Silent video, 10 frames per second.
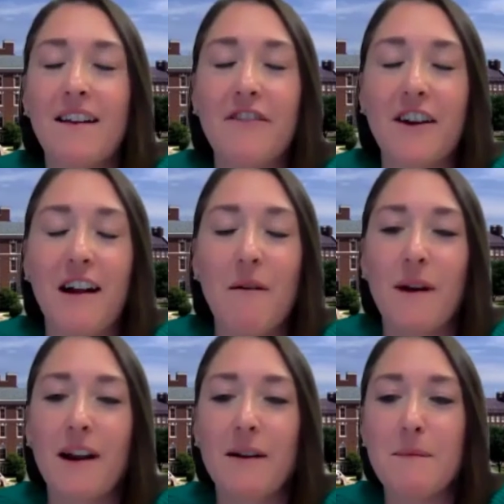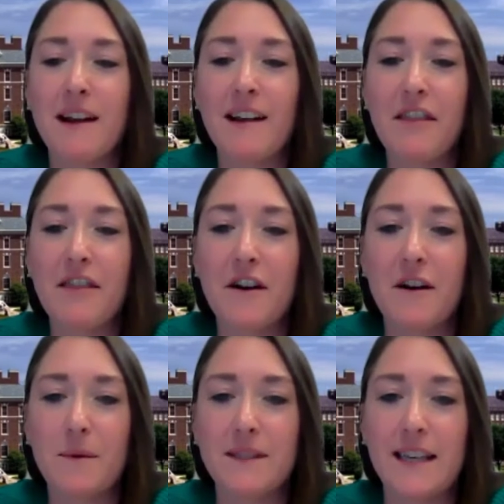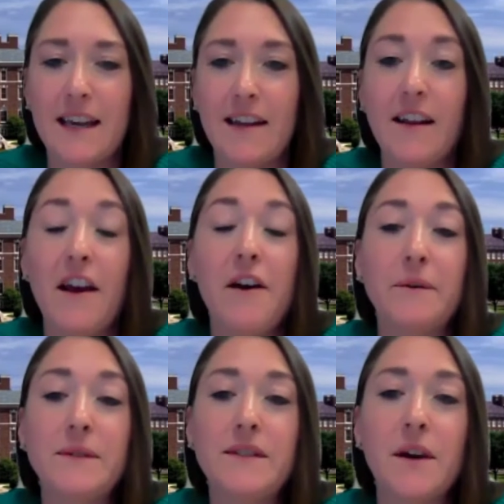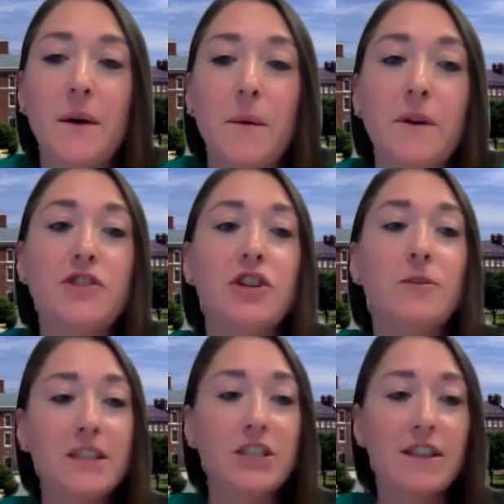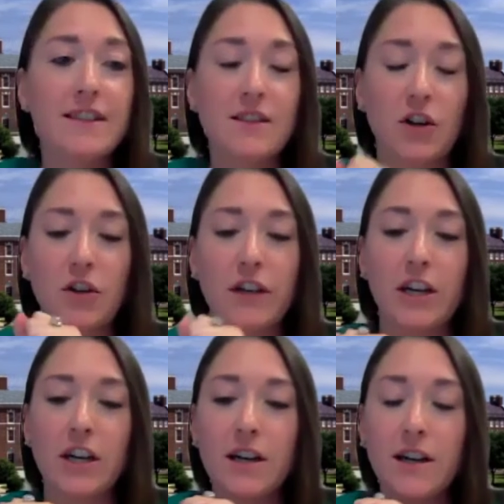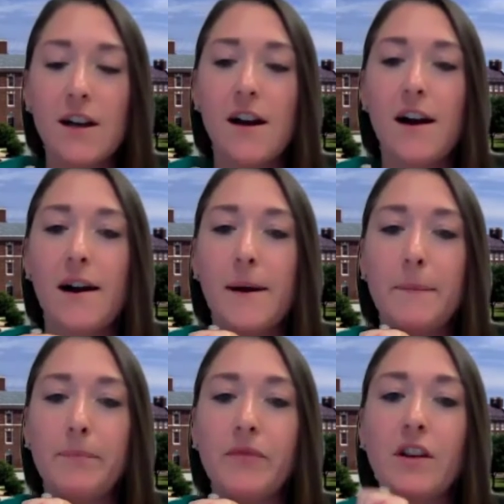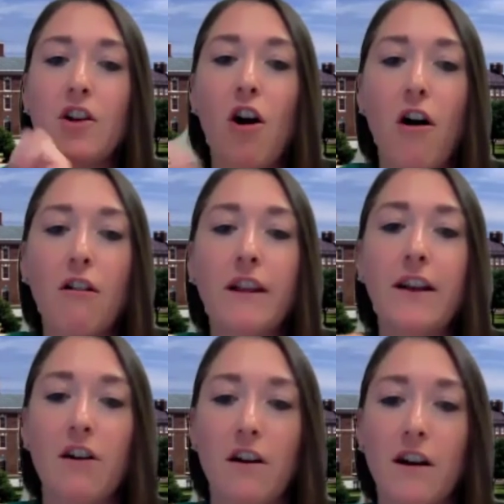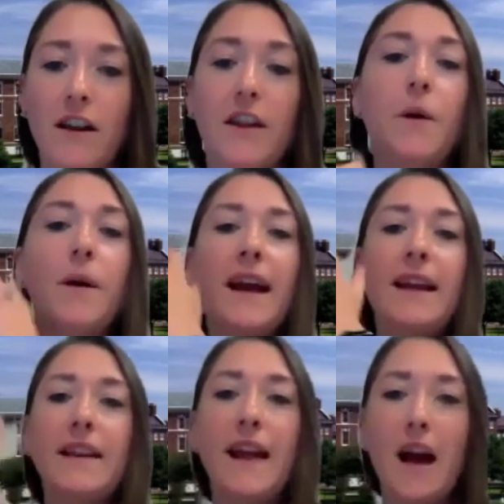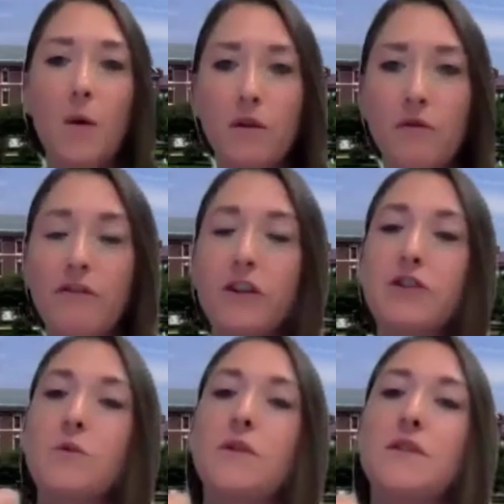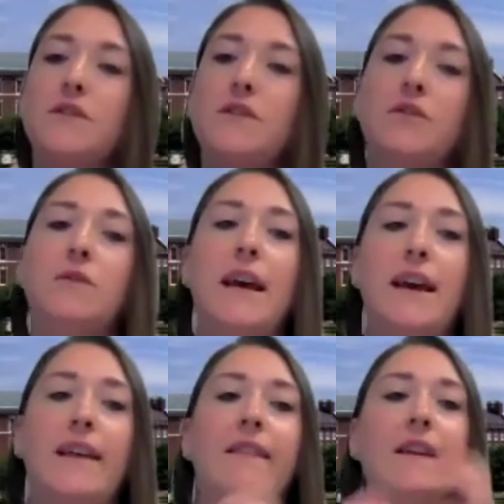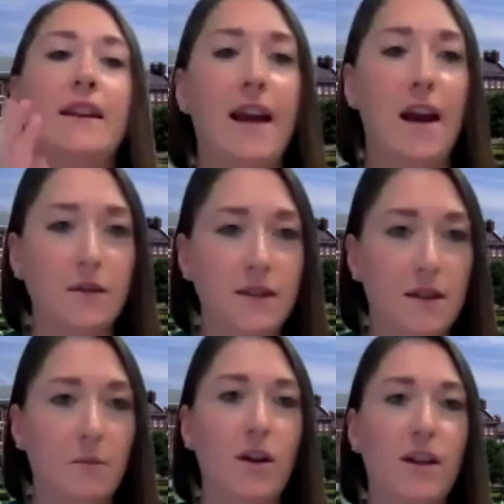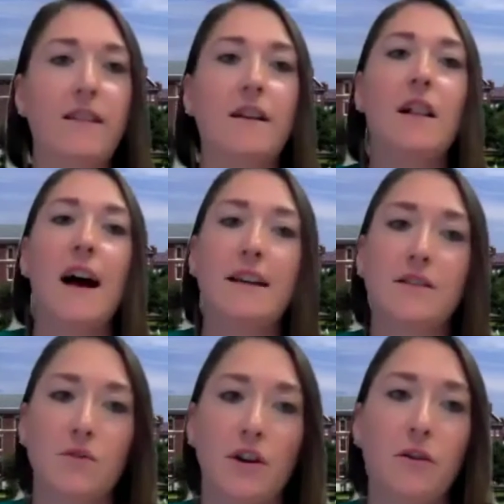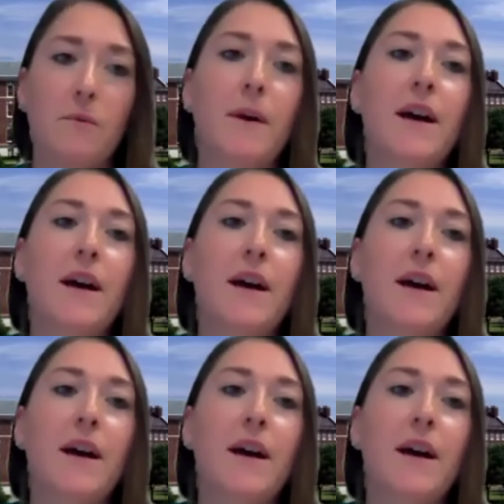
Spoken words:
I forgot where my thought was headed. Oh, so Jill mentioned this earlier, calling on, okay, now a virtual student, and then now someone in the classroom.